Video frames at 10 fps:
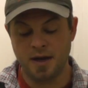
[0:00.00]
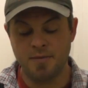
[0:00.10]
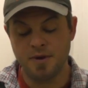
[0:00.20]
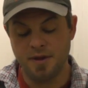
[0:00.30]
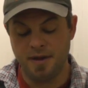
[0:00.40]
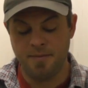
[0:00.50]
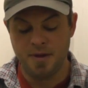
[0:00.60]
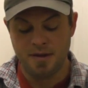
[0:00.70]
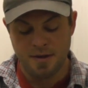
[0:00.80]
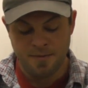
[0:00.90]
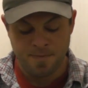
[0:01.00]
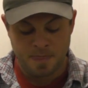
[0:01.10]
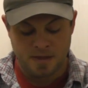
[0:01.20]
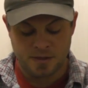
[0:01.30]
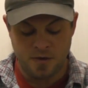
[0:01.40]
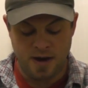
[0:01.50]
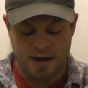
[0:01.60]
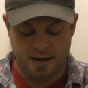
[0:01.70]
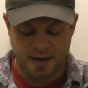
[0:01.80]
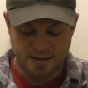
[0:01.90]
come to them. So
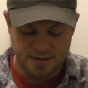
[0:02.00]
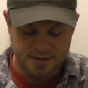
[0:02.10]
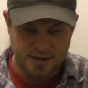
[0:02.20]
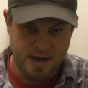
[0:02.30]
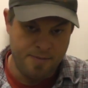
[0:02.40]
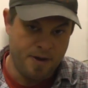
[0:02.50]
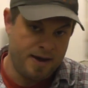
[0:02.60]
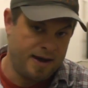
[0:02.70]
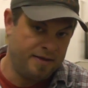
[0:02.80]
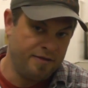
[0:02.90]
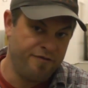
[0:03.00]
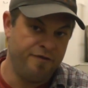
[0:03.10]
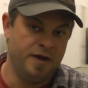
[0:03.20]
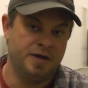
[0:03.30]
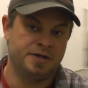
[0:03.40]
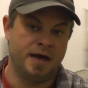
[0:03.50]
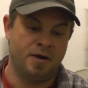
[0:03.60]
I like to stay behind the fish.